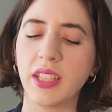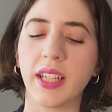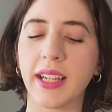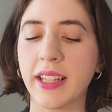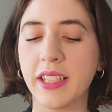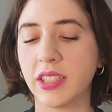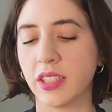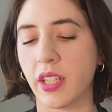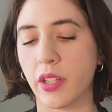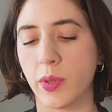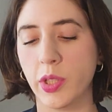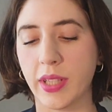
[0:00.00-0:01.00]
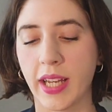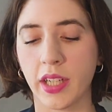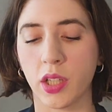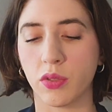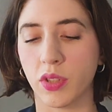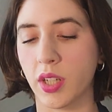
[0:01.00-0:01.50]
again, this is another one you
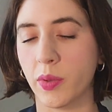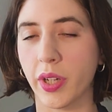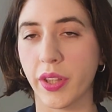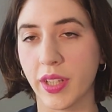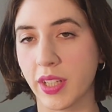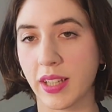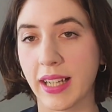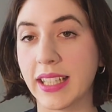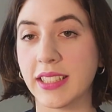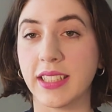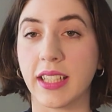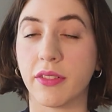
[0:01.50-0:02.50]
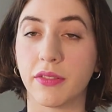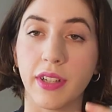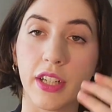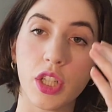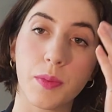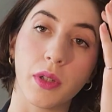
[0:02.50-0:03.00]
can't go wrong with, a classic
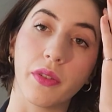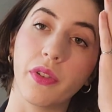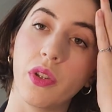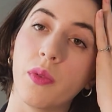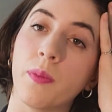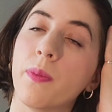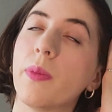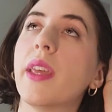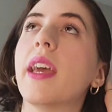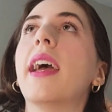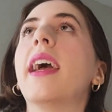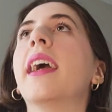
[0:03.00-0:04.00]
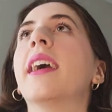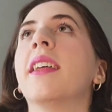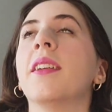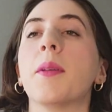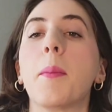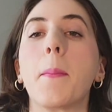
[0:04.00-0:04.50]
French perfume,
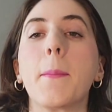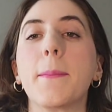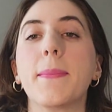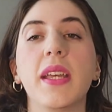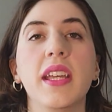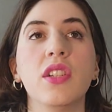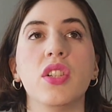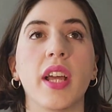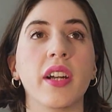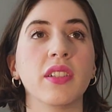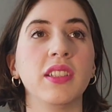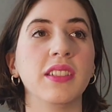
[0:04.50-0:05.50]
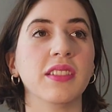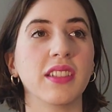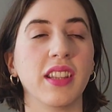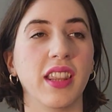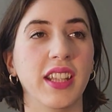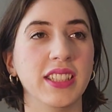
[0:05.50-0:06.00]
and in general,
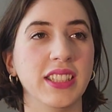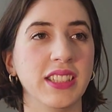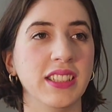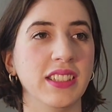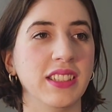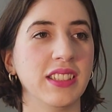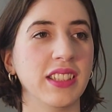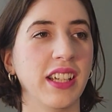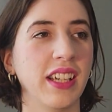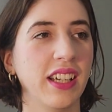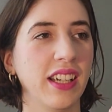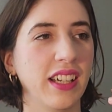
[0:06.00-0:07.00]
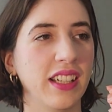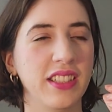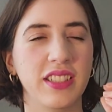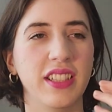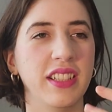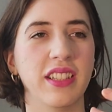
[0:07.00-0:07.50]

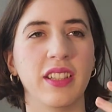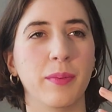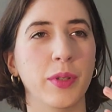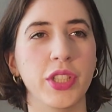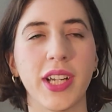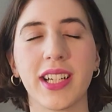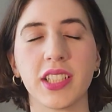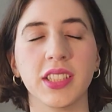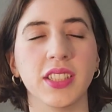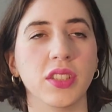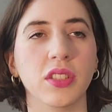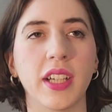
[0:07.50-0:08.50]
the projection is